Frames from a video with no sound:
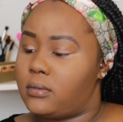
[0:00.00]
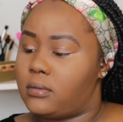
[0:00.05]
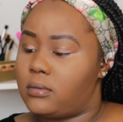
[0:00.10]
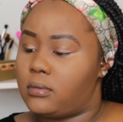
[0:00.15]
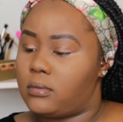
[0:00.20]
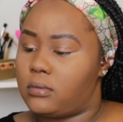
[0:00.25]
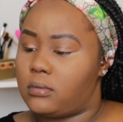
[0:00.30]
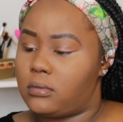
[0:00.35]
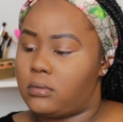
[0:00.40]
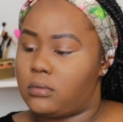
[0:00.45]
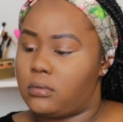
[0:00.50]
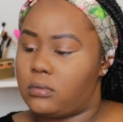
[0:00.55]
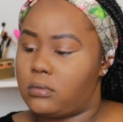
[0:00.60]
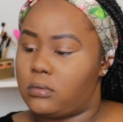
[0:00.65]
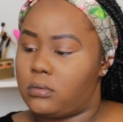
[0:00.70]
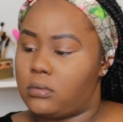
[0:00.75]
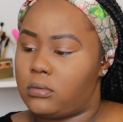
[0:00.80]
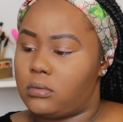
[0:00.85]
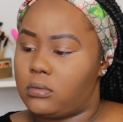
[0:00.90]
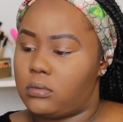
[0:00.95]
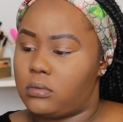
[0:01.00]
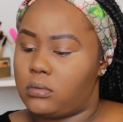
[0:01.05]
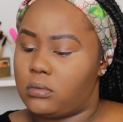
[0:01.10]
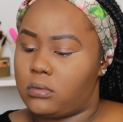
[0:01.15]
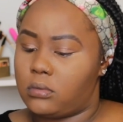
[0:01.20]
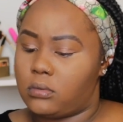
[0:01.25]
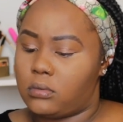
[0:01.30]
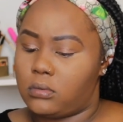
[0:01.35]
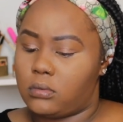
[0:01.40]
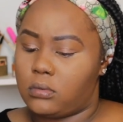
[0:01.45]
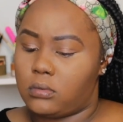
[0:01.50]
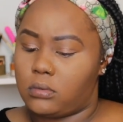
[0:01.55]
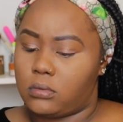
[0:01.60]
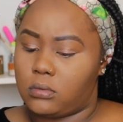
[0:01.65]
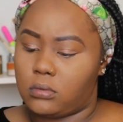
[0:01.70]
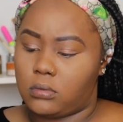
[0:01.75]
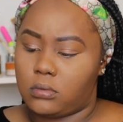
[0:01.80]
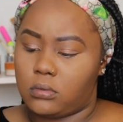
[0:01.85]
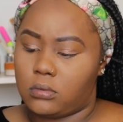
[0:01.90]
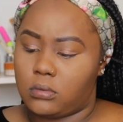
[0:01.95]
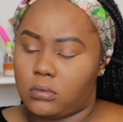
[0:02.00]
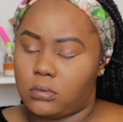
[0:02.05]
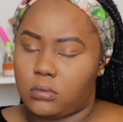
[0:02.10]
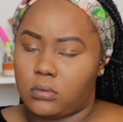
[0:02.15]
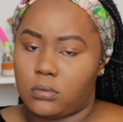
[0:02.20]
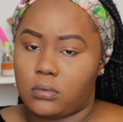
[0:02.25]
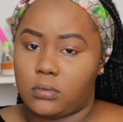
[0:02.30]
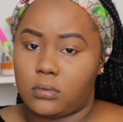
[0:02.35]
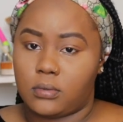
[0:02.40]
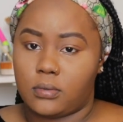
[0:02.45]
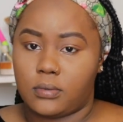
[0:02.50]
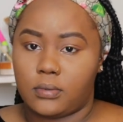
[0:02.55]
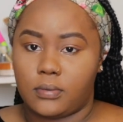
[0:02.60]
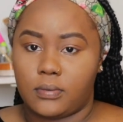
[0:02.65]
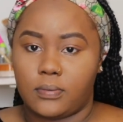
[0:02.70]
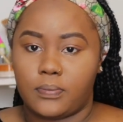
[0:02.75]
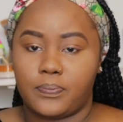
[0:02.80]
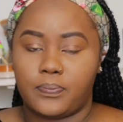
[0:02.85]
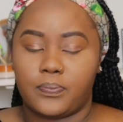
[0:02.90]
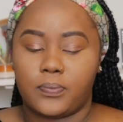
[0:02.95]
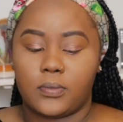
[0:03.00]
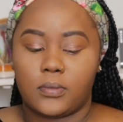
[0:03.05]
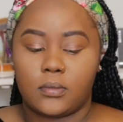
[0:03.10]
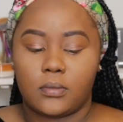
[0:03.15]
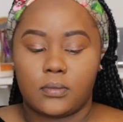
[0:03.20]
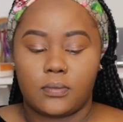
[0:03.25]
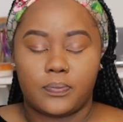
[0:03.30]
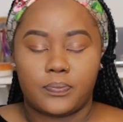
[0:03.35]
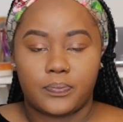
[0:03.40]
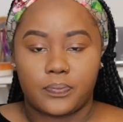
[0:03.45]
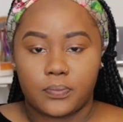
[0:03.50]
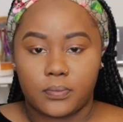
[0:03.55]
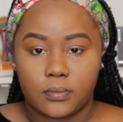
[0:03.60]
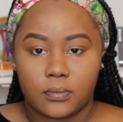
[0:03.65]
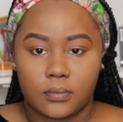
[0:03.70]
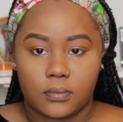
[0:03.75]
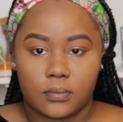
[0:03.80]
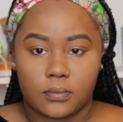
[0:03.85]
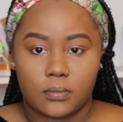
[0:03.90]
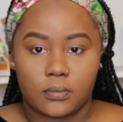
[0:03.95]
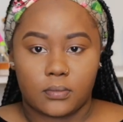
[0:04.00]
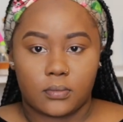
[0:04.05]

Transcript: [no speech]